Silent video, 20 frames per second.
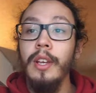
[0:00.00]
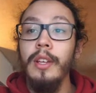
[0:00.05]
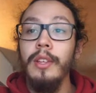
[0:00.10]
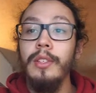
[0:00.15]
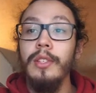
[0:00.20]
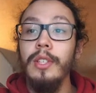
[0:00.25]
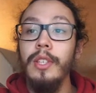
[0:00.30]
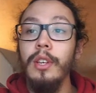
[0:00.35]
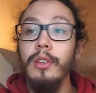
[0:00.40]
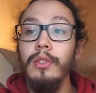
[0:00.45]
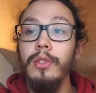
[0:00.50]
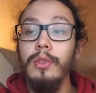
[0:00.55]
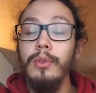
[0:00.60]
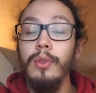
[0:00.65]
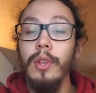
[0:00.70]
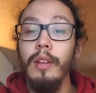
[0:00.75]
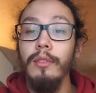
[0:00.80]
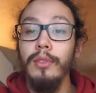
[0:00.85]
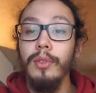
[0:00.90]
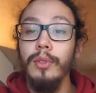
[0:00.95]
CO2
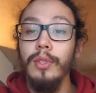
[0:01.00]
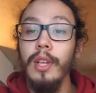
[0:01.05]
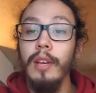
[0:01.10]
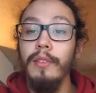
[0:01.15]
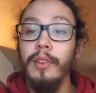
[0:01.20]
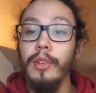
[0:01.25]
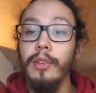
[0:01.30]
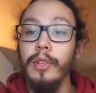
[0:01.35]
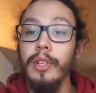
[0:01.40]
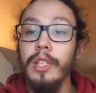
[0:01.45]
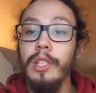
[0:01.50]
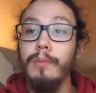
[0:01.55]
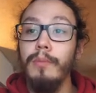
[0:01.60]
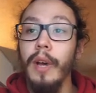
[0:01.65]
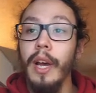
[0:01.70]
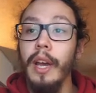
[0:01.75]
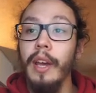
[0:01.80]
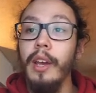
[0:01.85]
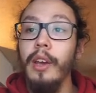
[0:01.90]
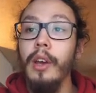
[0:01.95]
levels have increased
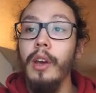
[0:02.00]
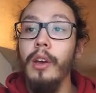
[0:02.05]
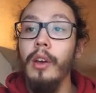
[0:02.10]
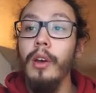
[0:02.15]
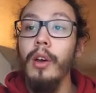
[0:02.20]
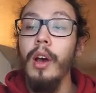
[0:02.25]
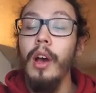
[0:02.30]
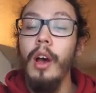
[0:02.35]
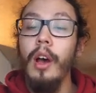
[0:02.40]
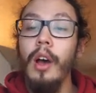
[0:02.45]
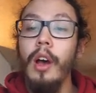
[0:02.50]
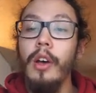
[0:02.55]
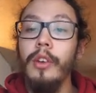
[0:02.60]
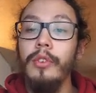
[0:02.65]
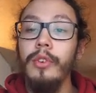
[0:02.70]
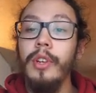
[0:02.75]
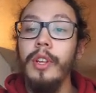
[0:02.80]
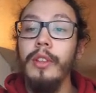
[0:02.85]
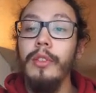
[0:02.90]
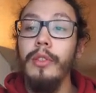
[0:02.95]
by
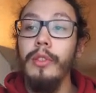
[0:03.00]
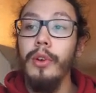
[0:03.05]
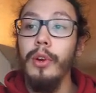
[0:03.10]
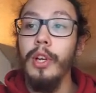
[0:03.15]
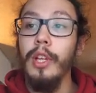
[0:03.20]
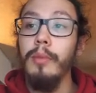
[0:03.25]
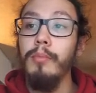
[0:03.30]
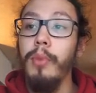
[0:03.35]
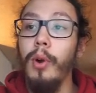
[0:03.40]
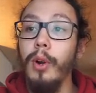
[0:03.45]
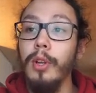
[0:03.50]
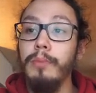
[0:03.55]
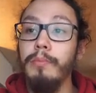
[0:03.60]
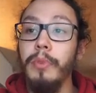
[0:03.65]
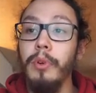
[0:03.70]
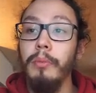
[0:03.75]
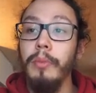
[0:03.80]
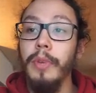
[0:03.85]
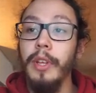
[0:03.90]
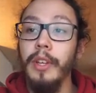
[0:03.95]
130 parts
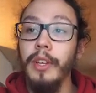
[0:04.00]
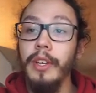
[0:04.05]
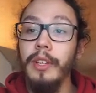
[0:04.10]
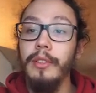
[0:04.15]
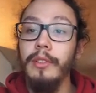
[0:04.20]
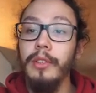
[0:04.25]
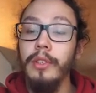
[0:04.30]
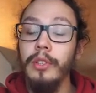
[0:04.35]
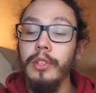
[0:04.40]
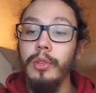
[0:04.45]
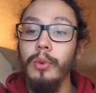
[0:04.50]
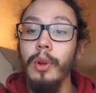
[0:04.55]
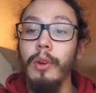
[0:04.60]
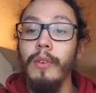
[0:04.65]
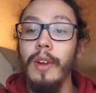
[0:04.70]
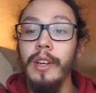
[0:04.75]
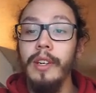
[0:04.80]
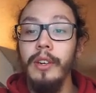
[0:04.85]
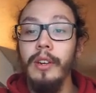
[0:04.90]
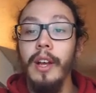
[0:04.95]
per million to a
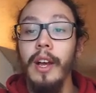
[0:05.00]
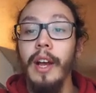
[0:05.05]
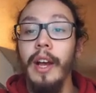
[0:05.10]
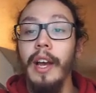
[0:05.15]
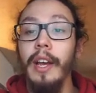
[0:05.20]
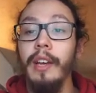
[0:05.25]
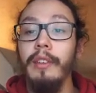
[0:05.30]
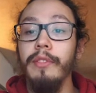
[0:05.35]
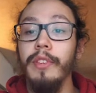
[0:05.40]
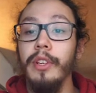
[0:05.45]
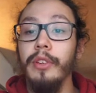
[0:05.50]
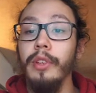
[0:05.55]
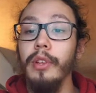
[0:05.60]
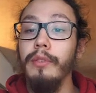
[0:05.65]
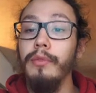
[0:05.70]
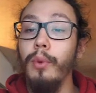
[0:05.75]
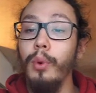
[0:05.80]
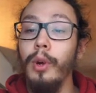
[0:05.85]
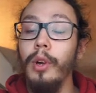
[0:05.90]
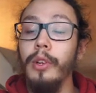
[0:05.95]
record high of nearly
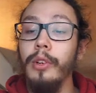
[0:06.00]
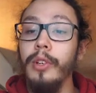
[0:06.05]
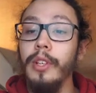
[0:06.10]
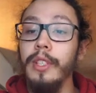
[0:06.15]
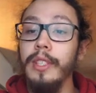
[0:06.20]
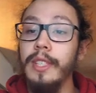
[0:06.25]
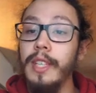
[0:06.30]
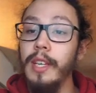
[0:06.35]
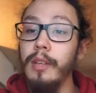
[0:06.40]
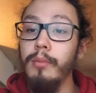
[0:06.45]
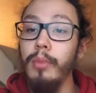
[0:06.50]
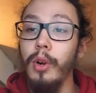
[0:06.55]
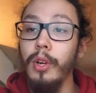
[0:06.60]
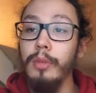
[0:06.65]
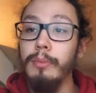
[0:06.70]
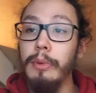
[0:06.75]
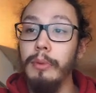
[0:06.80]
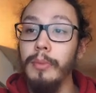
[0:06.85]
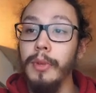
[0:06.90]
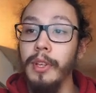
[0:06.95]
410
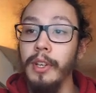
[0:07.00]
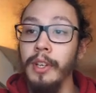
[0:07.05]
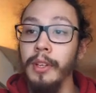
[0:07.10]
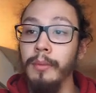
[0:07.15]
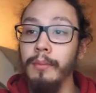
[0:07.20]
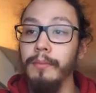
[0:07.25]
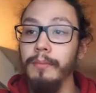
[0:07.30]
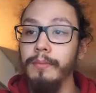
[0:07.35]
parts per million.